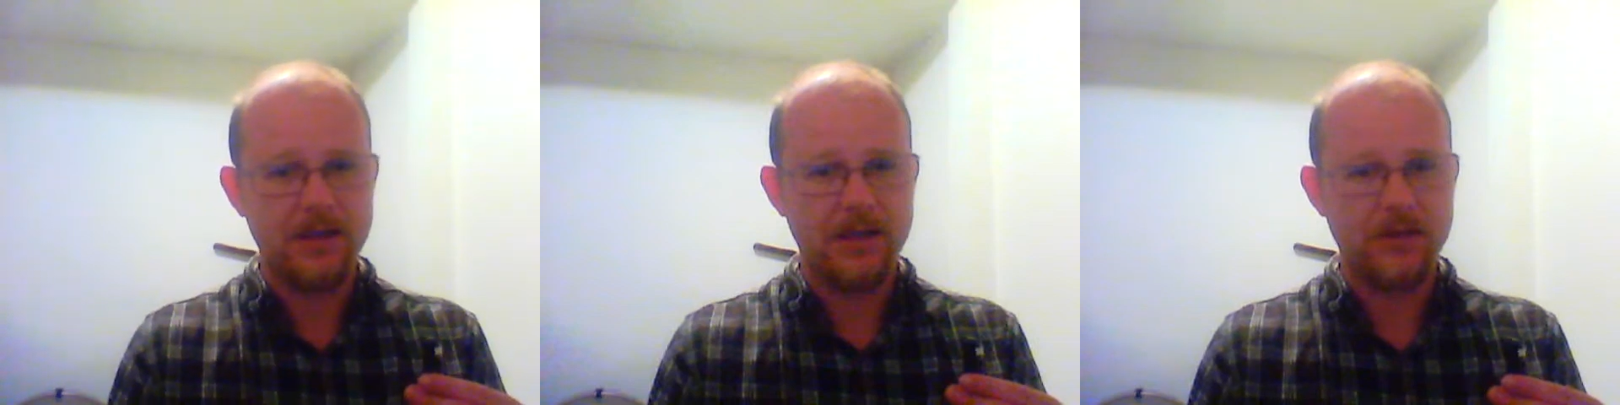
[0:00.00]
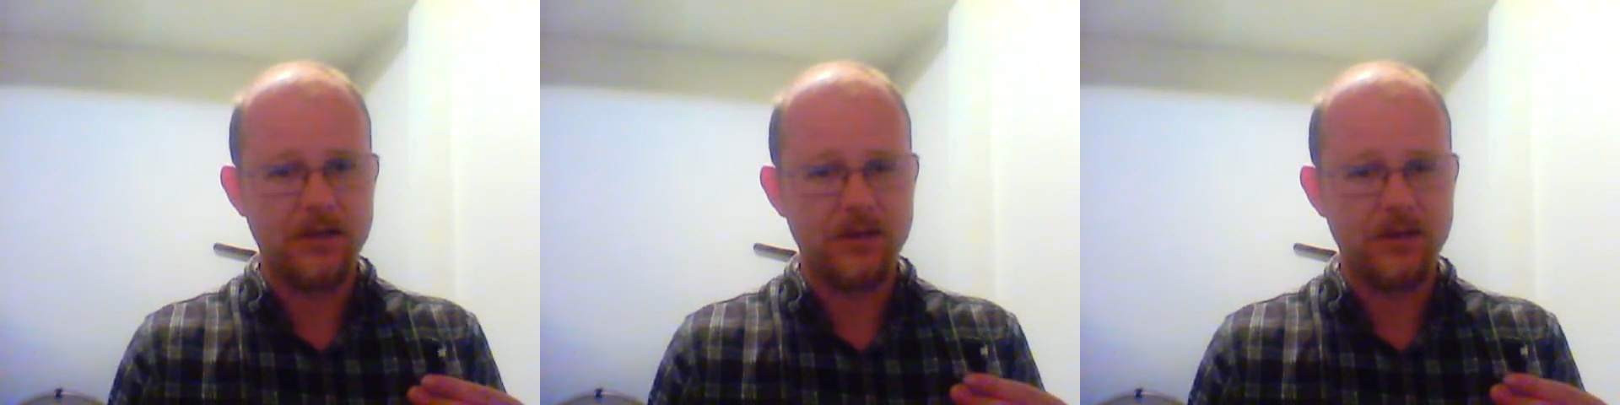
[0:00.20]

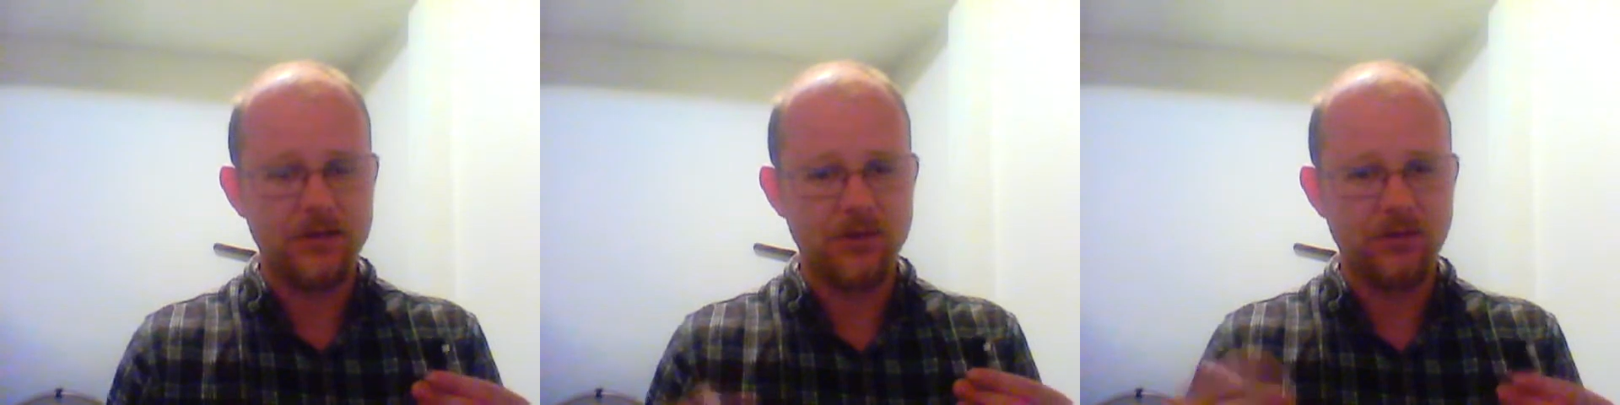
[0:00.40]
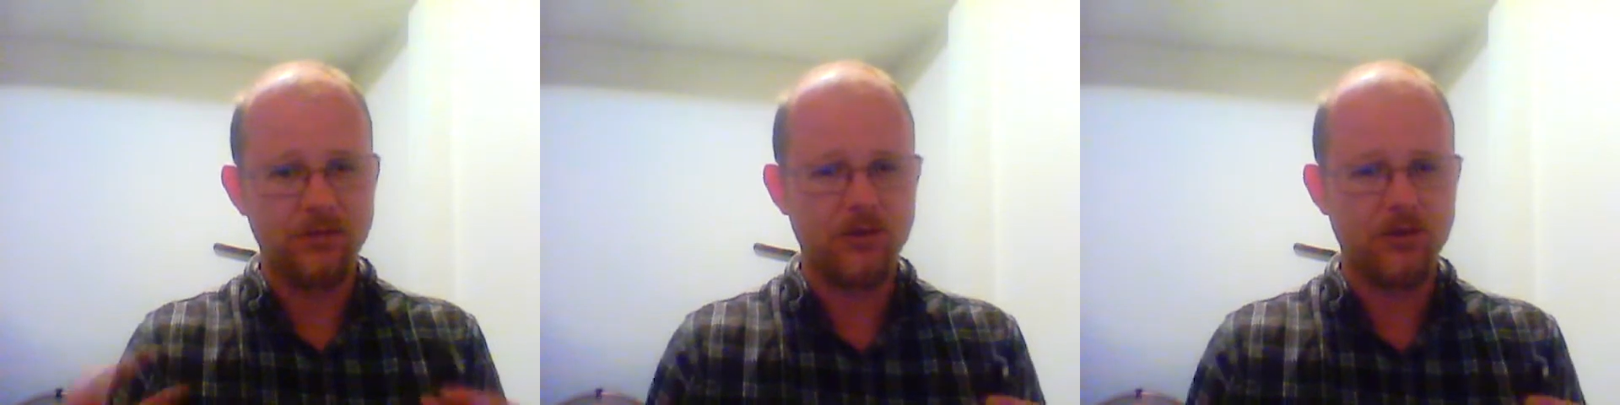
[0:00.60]
and you
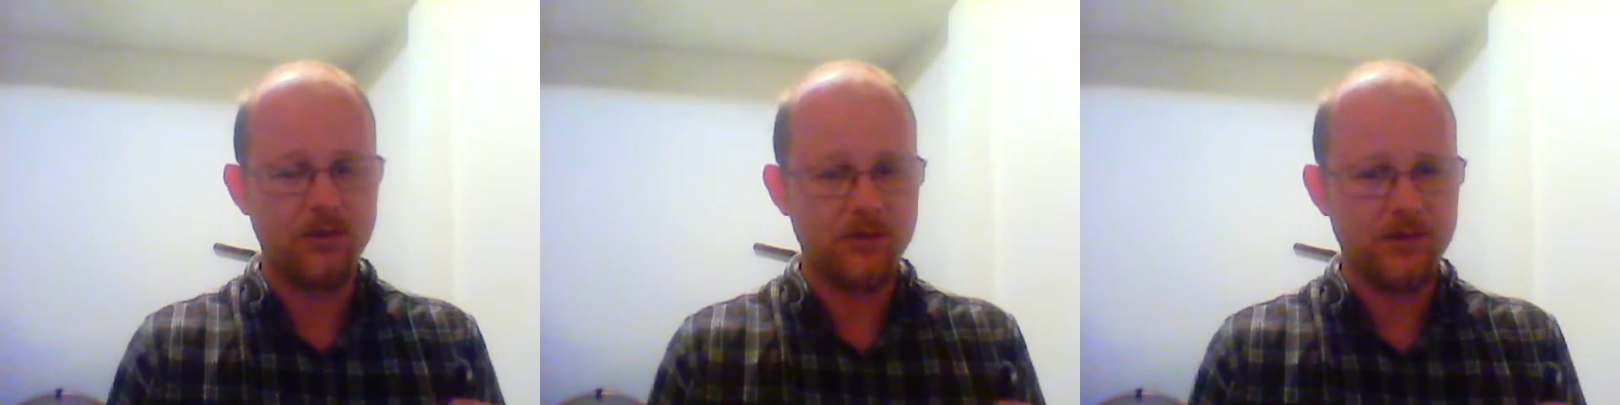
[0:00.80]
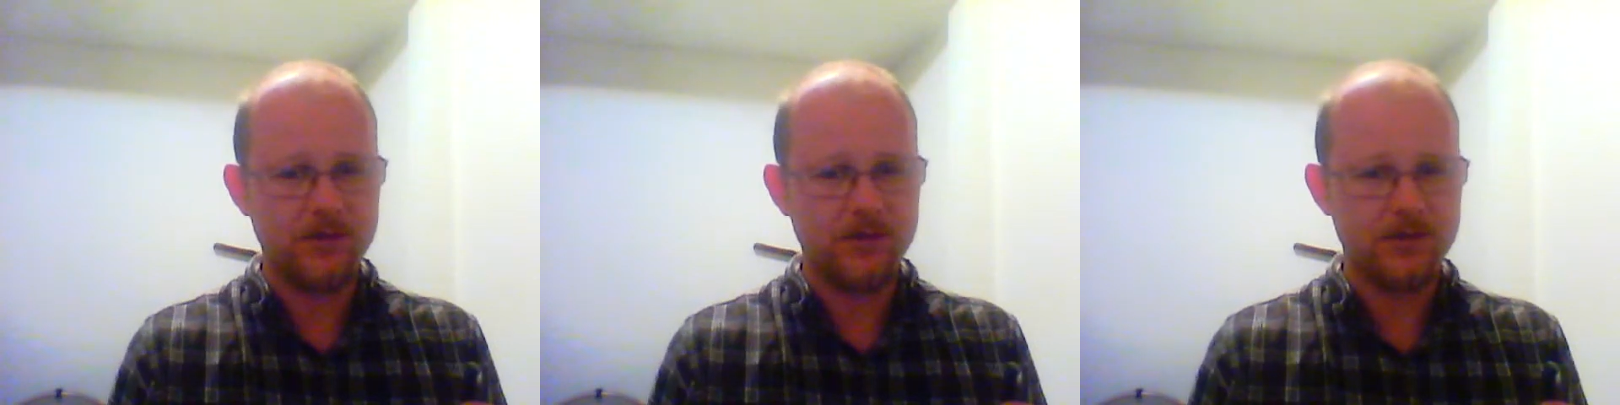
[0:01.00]
don't put them
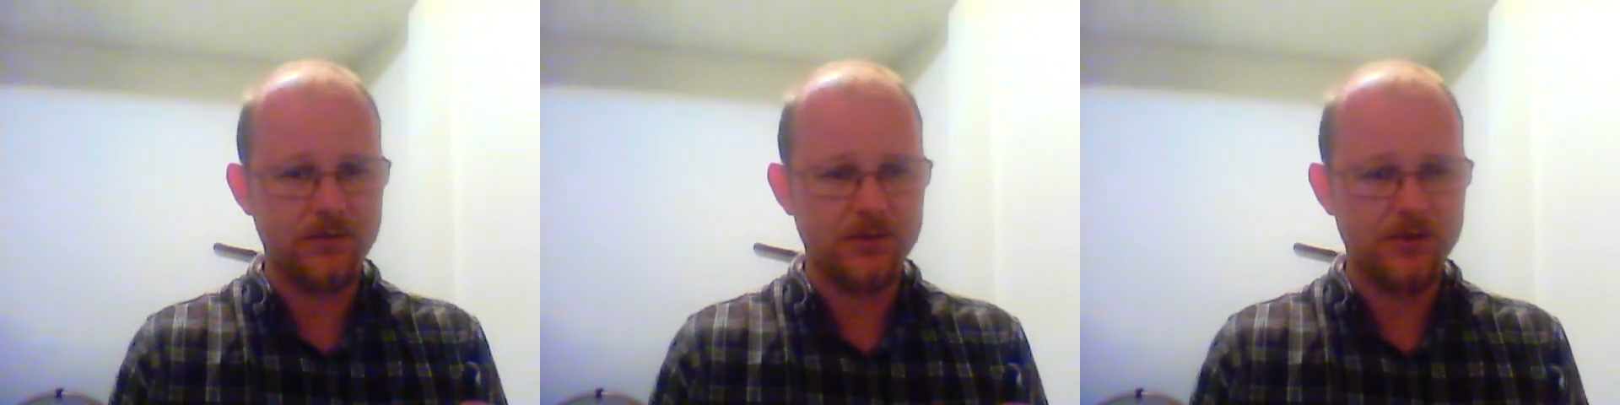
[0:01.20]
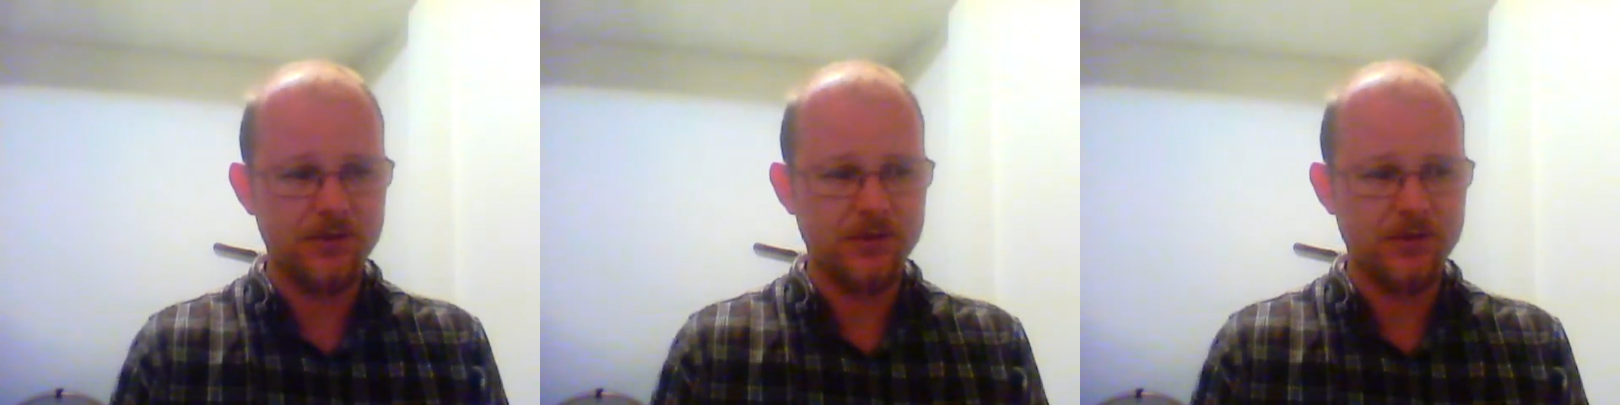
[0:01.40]
all in the
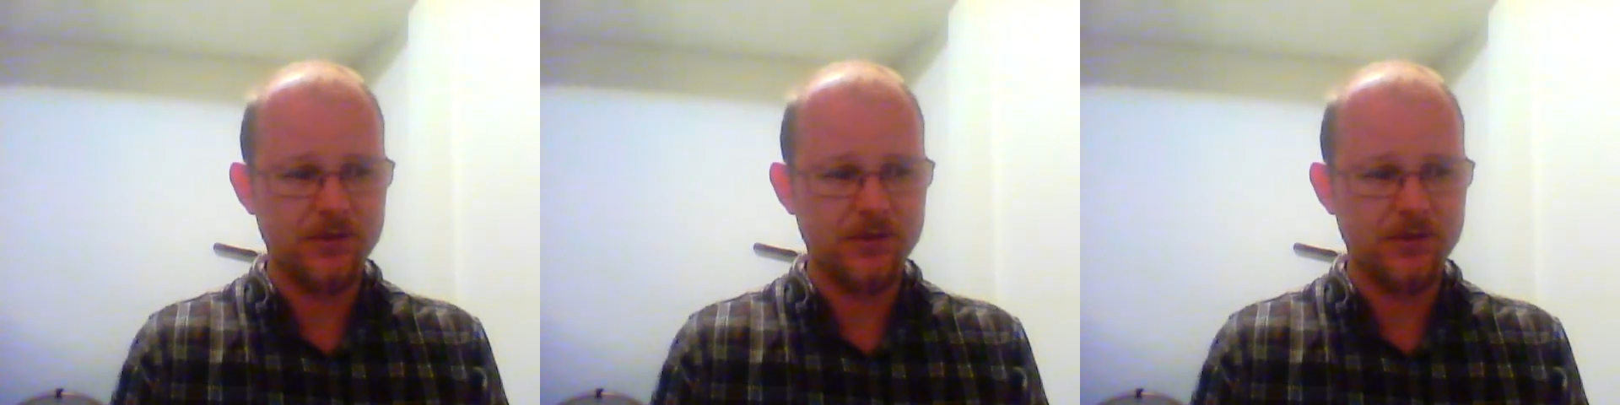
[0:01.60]
fridge,